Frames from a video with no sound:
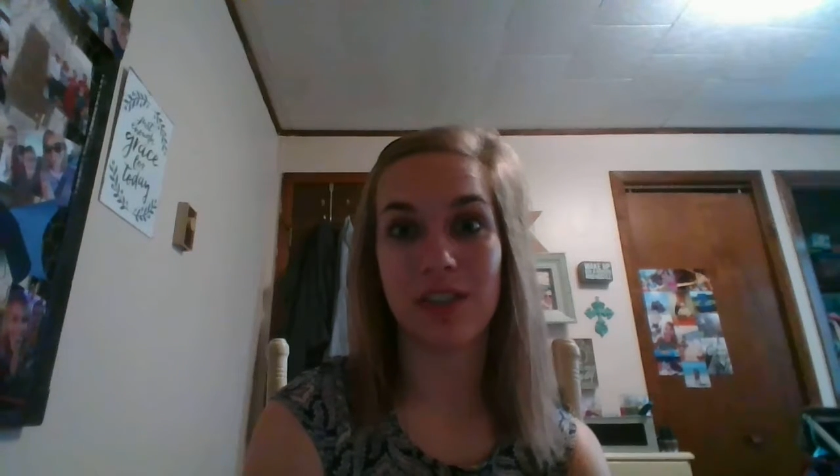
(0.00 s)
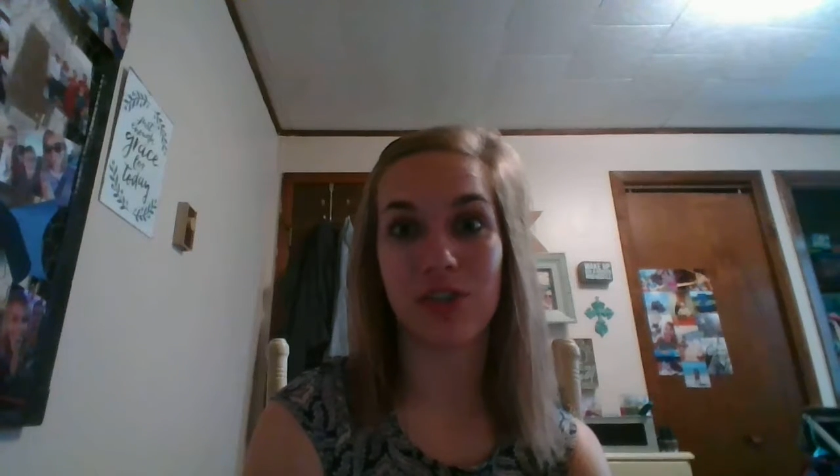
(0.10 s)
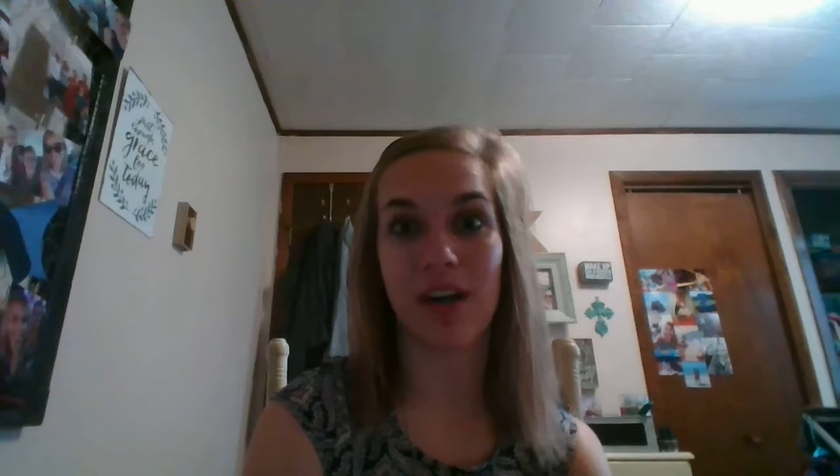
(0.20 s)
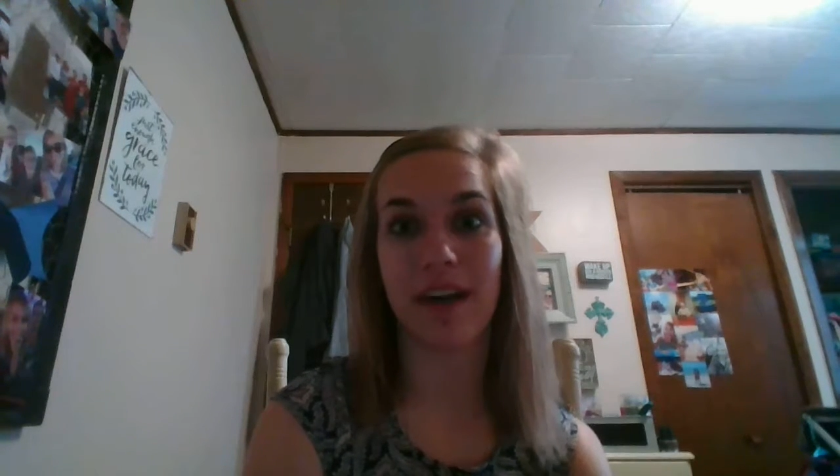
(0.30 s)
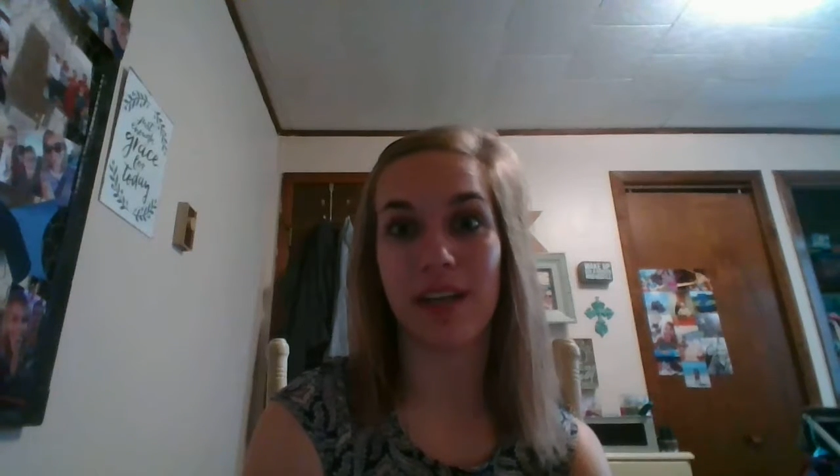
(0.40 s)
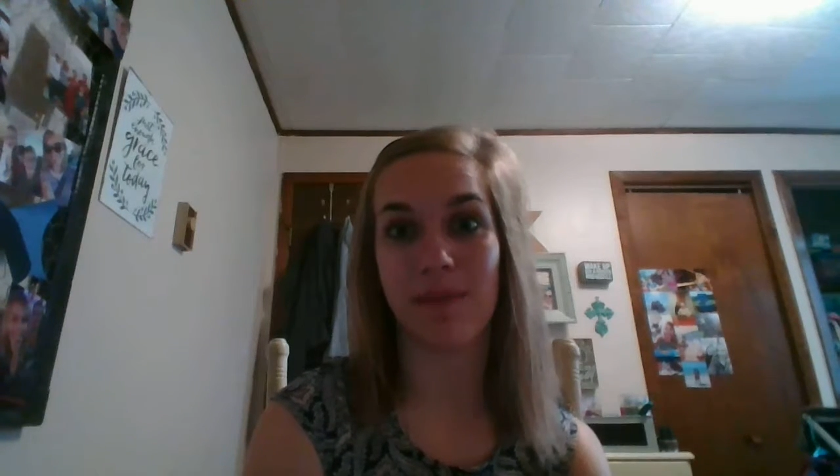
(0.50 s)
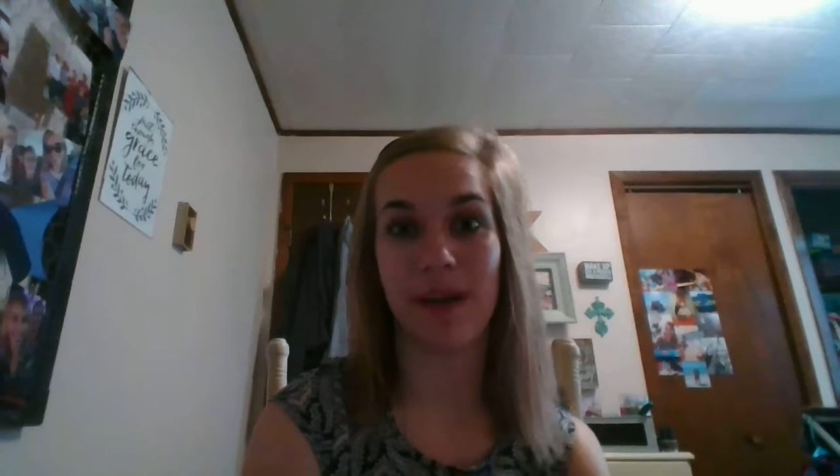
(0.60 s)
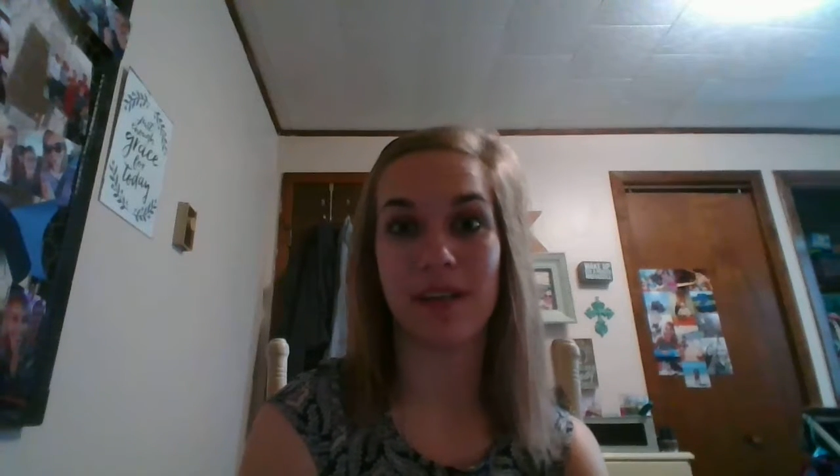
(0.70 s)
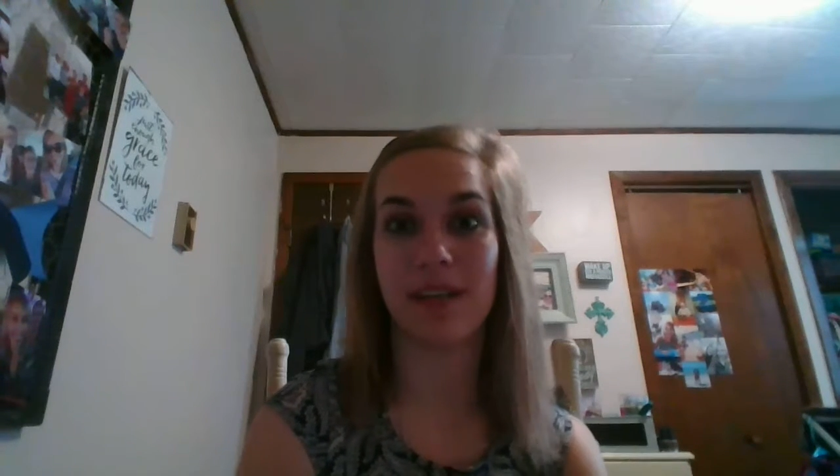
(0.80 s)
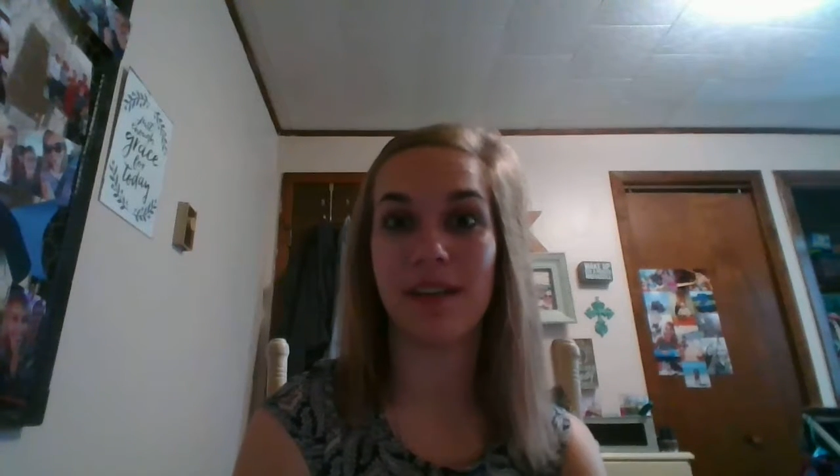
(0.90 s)
strong,
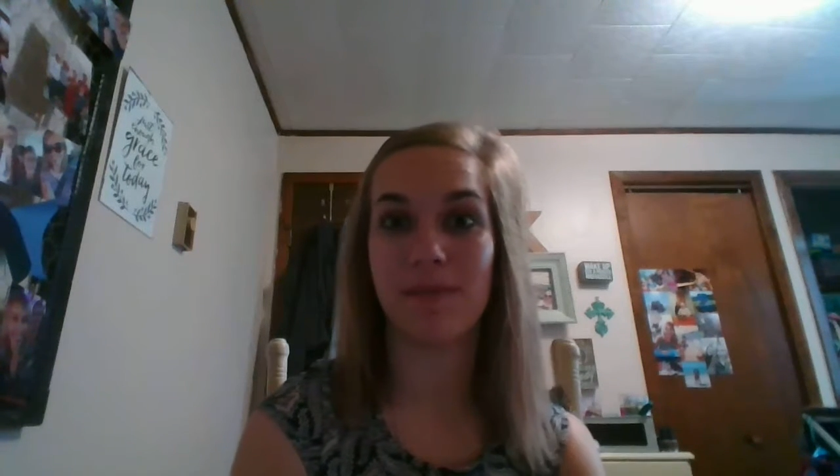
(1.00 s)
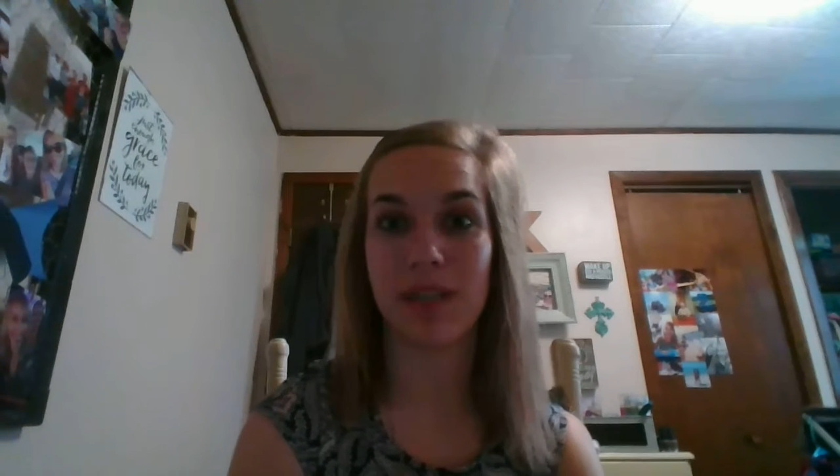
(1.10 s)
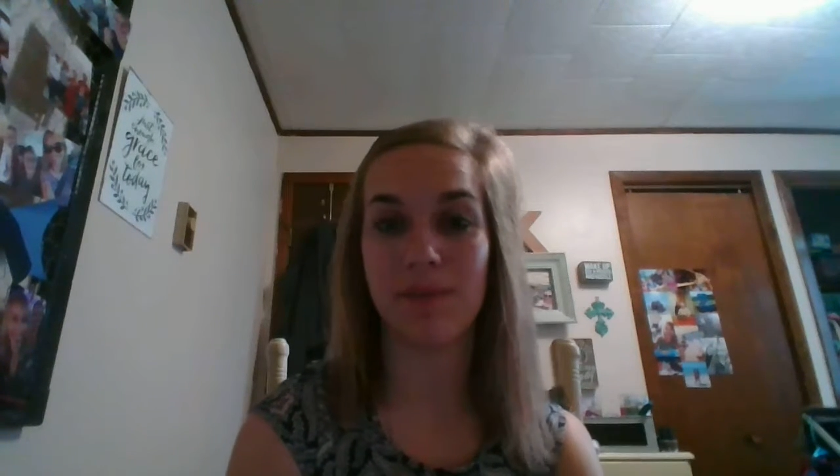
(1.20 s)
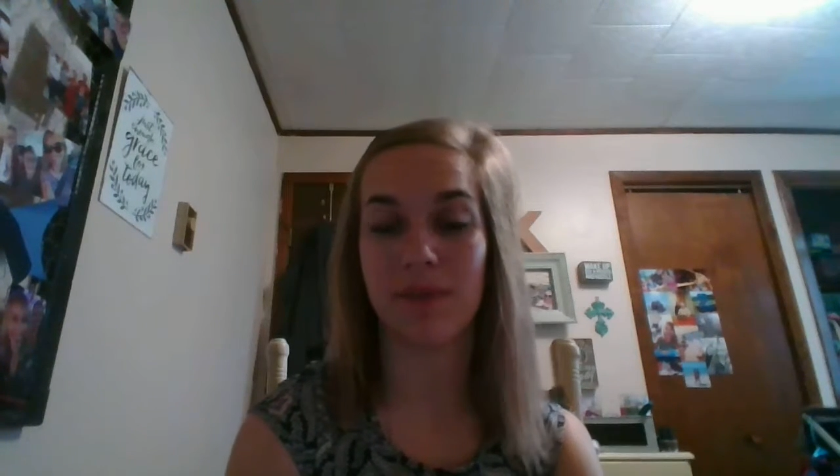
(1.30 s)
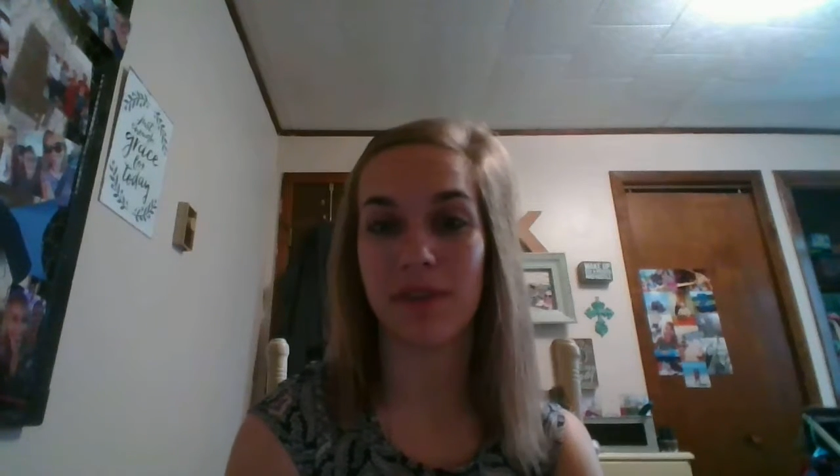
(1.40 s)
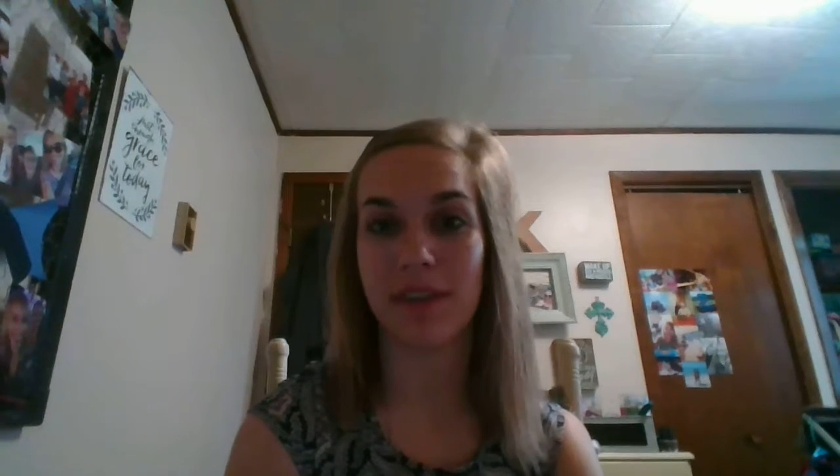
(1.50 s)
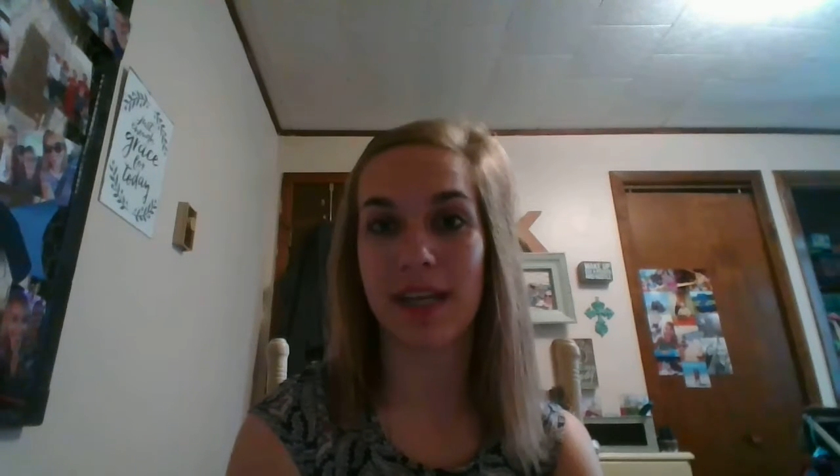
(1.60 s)
independent people.